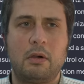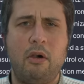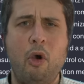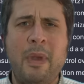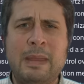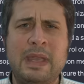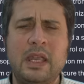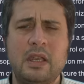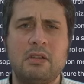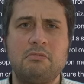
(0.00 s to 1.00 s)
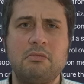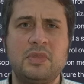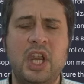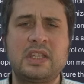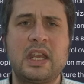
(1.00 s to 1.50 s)
Or maybe
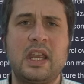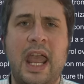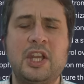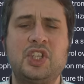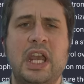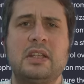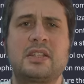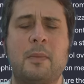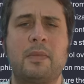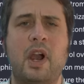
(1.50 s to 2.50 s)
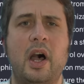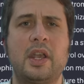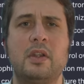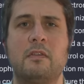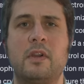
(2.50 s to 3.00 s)
she's engaged in some
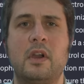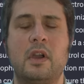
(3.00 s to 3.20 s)
kind of